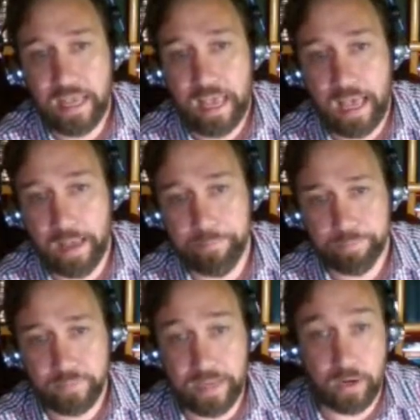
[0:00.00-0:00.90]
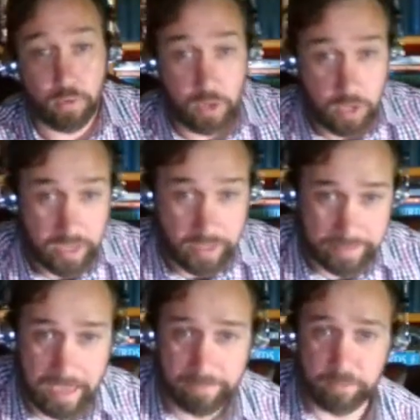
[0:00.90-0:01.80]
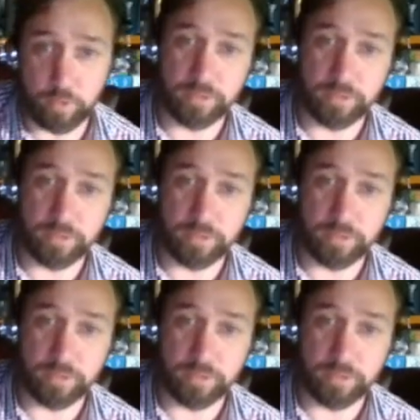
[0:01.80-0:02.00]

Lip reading: Now, therefore,